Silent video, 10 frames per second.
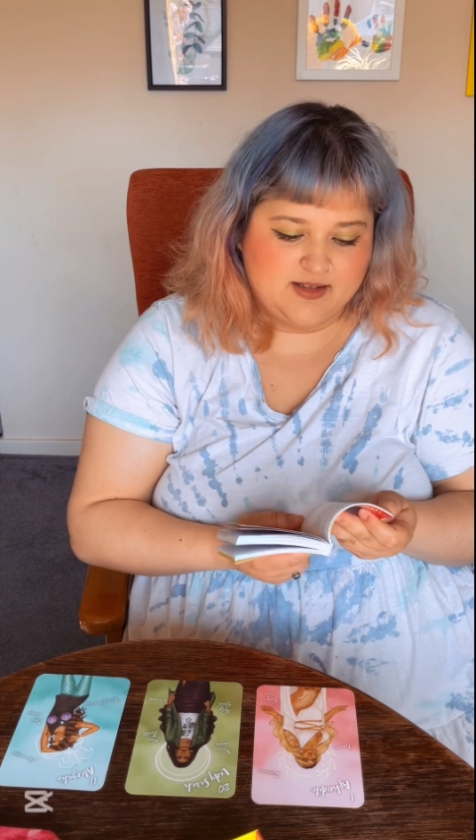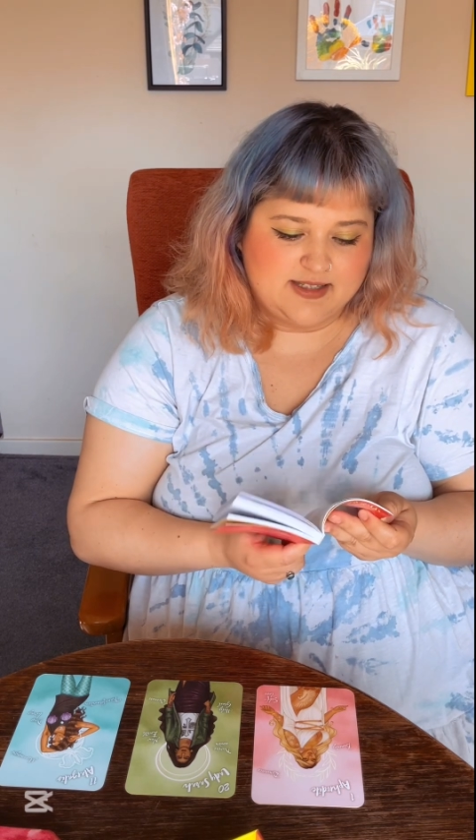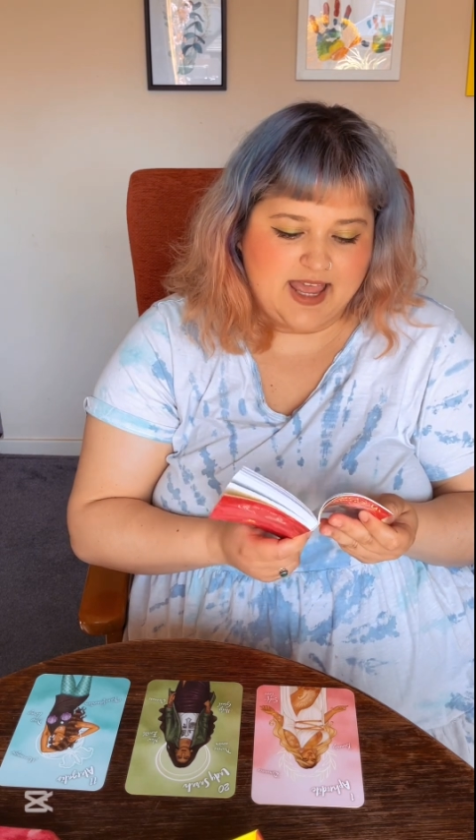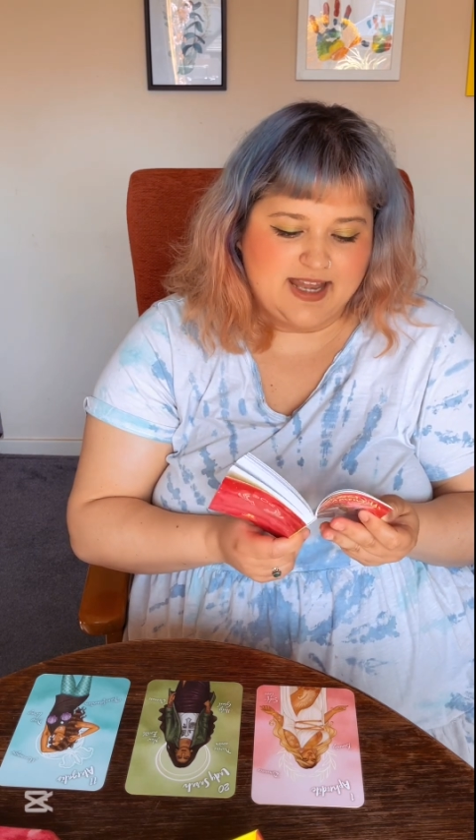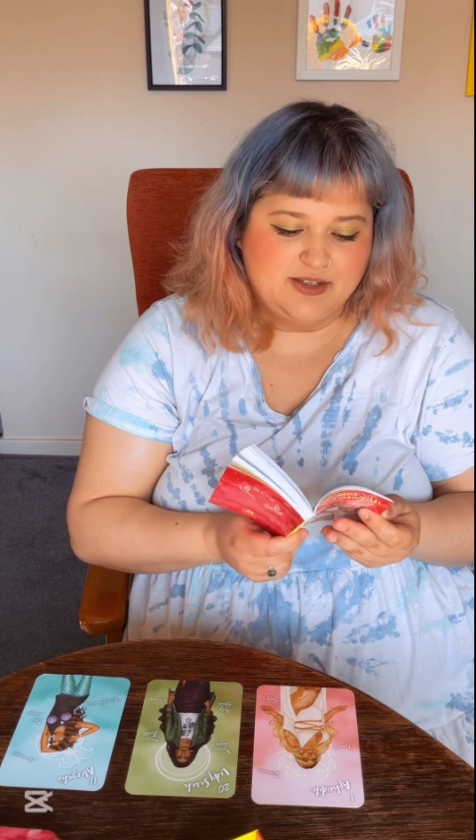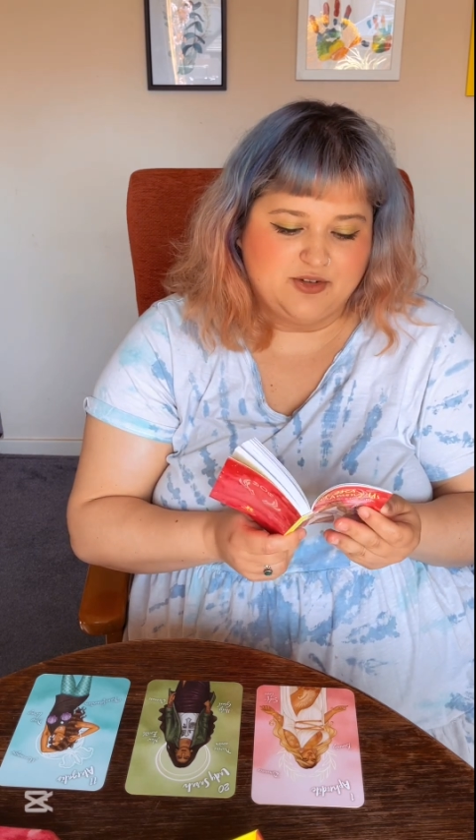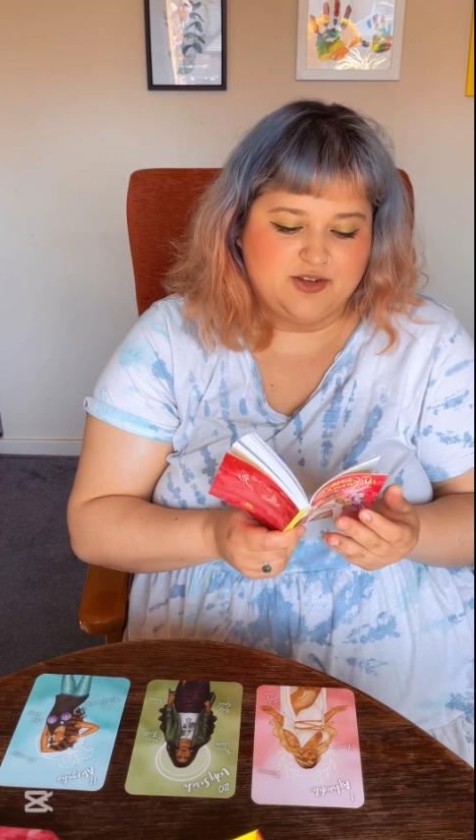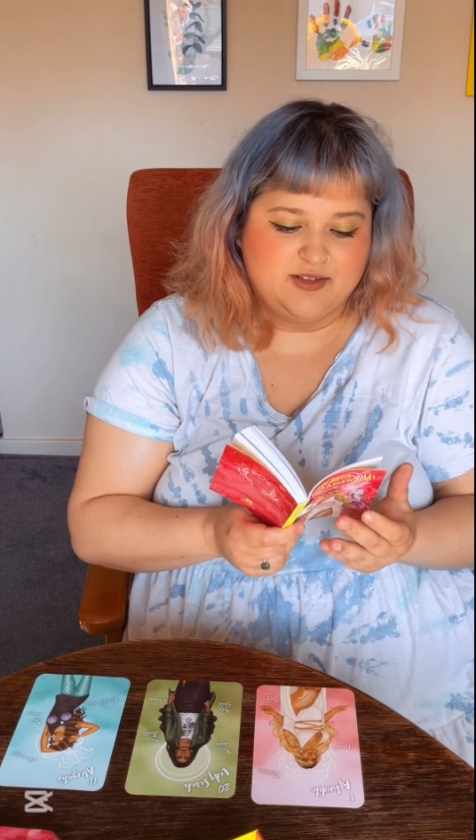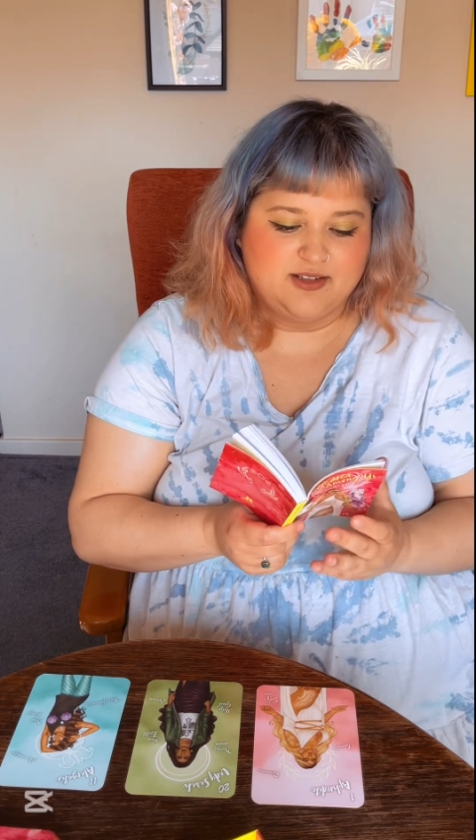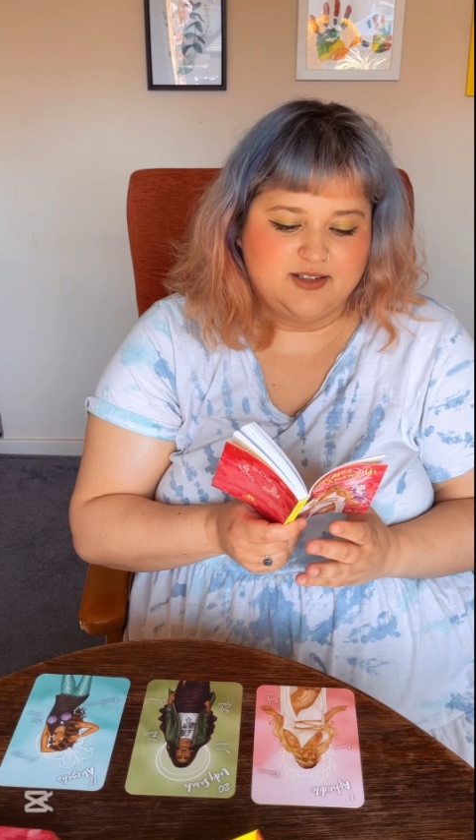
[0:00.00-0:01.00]
to end
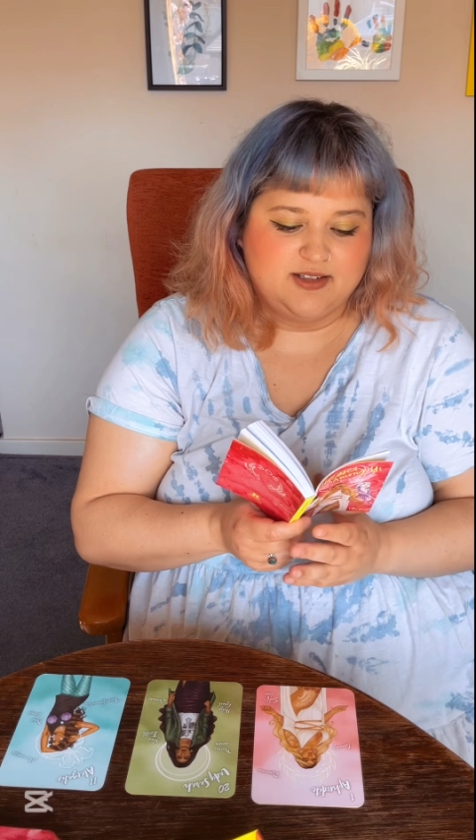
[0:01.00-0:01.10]
on.